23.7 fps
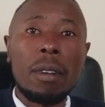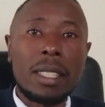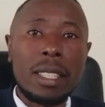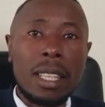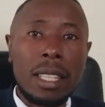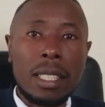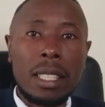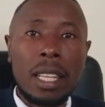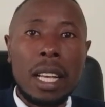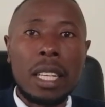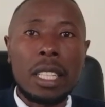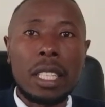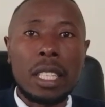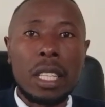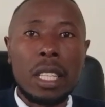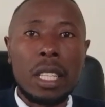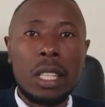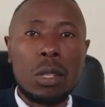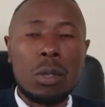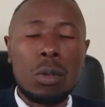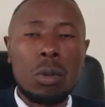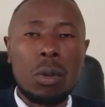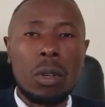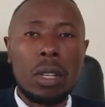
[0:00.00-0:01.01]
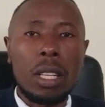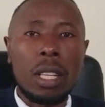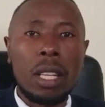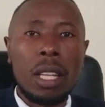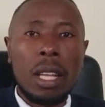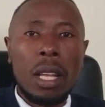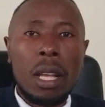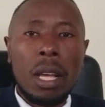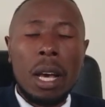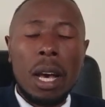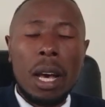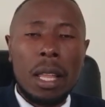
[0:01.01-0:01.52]
versus Atkinson,
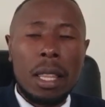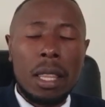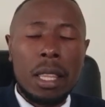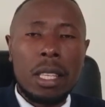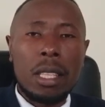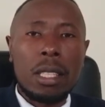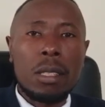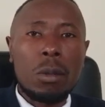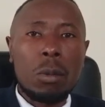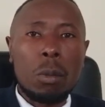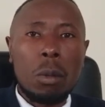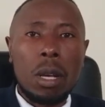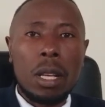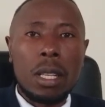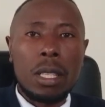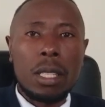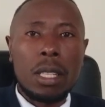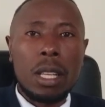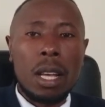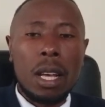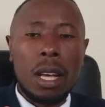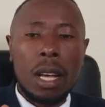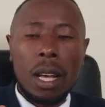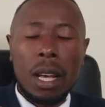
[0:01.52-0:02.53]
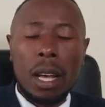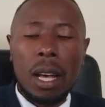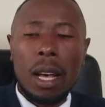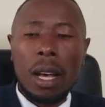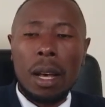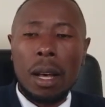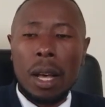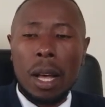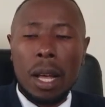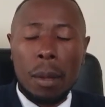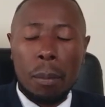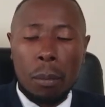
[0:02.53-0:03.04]
this was a
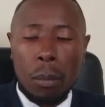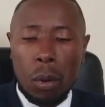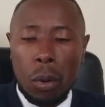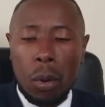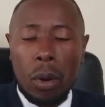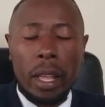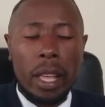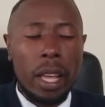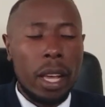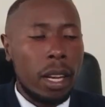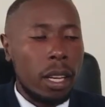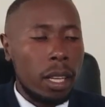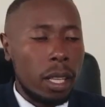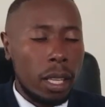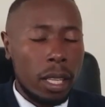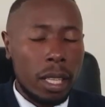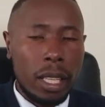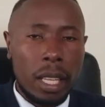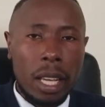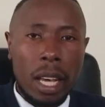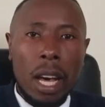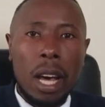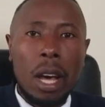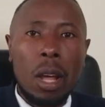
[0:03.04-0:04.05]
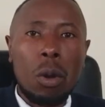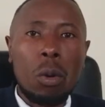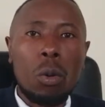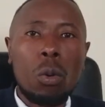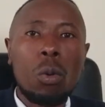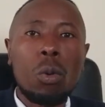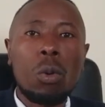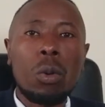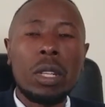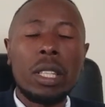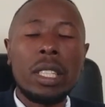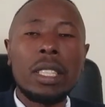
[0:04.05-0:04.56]
boy and a girl
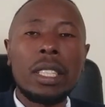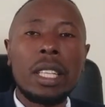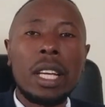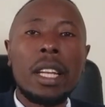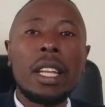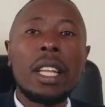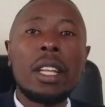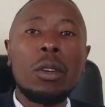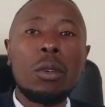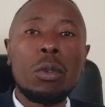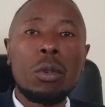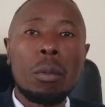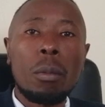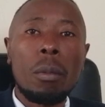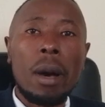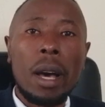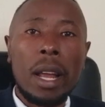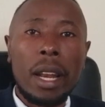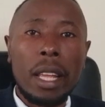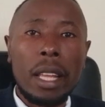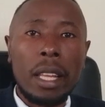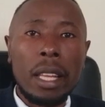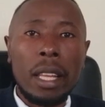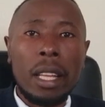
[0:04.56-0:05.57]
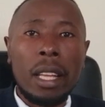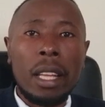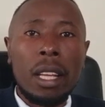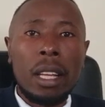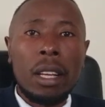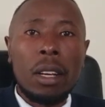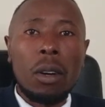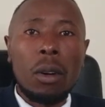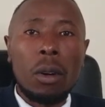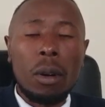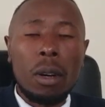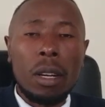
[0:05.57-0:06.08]
who intended to marry.
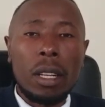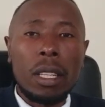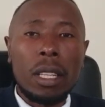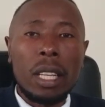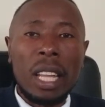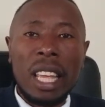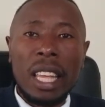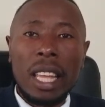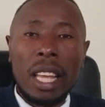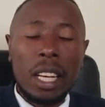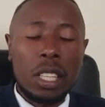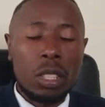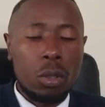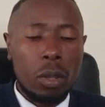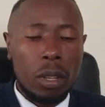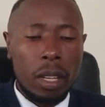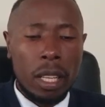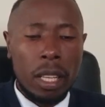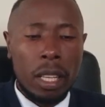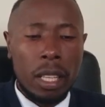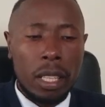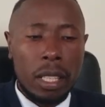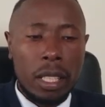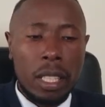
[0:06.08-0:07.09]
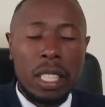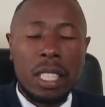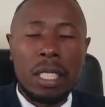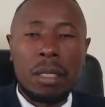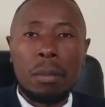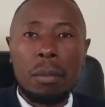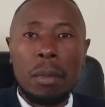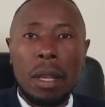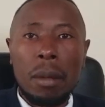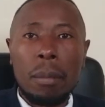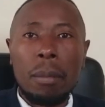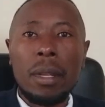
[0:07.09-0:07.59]
They actually
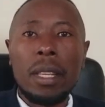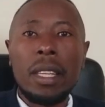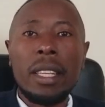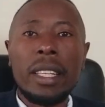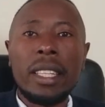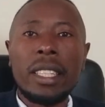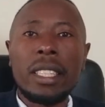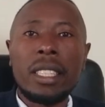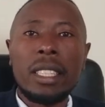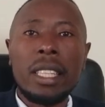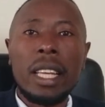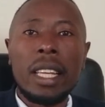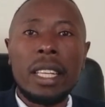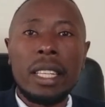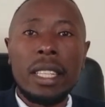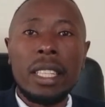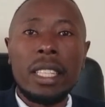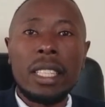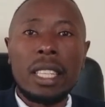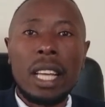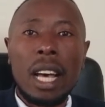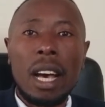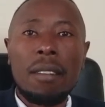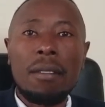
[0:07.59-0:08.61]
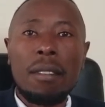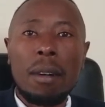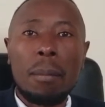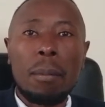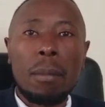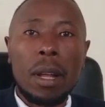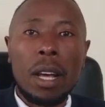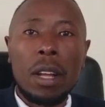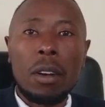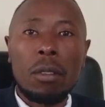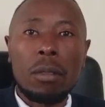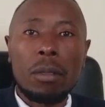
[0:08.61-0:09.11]
they didn't have a
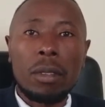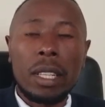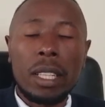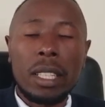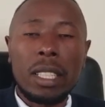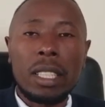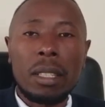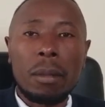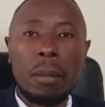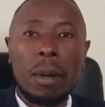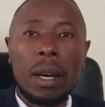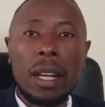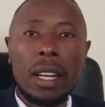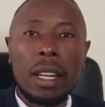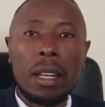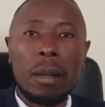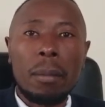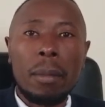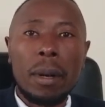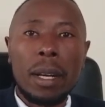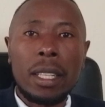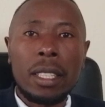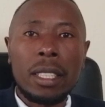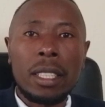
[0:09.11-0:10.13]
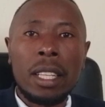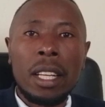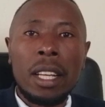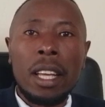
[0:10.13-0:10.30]
plan of getting married, but